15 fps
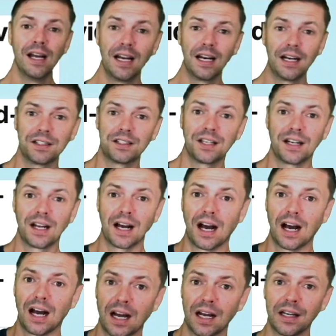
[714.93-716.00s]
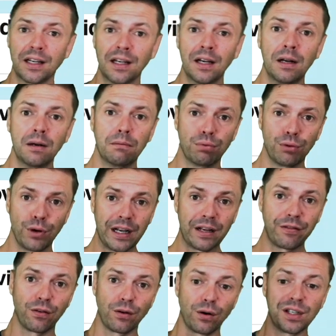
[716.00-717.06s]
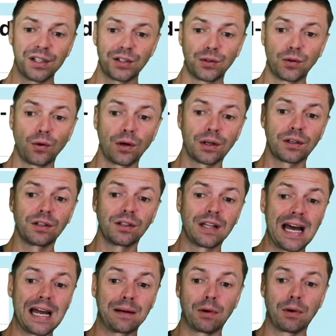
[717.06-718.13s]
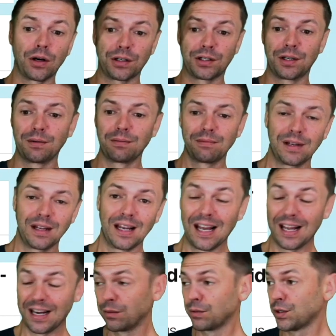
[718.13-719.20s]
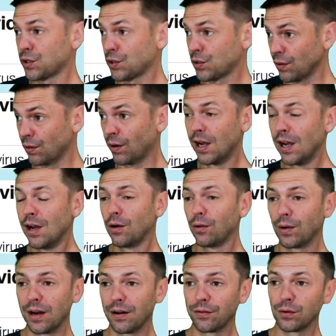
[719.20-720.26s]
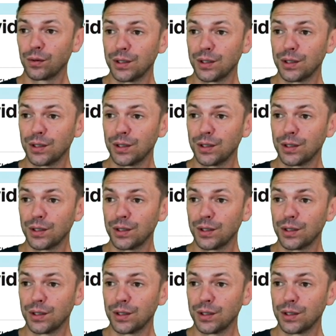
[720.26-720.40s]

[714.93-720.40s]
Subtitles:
and it said, "I break for historical landmarks." And it was true. Whenever we